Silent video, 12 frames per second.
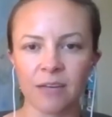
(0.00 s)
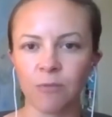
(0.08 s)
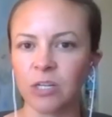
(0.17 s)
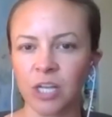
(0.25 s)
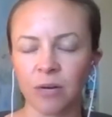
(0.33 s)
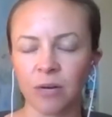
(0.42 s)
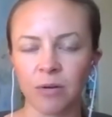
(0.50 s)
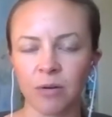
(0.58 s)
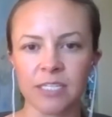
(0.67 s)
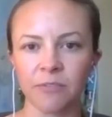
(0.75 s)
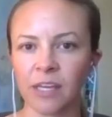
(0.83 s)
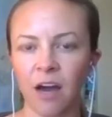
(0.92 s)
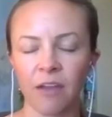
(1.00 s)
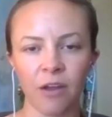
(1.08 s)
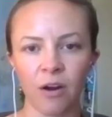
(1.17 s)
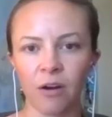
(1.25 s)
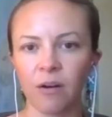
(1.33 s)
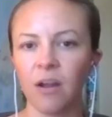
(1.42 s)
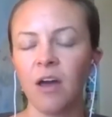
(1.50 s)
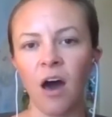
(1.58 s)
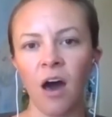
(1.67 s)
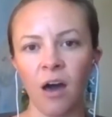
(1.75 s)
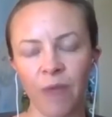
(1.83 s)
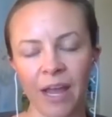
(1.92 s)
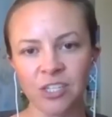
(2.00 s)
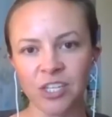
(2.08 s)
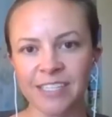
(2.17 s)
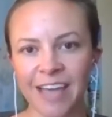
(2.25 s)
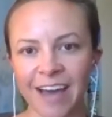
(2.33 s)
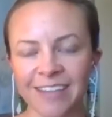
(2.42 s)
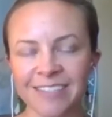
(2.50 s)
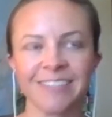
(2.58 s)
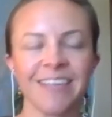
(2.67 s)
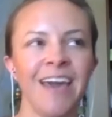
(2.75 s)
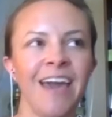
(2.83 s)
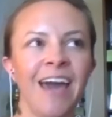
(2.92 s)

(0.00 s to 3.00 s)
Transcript: regeneratively on their uh, ranch in Texas.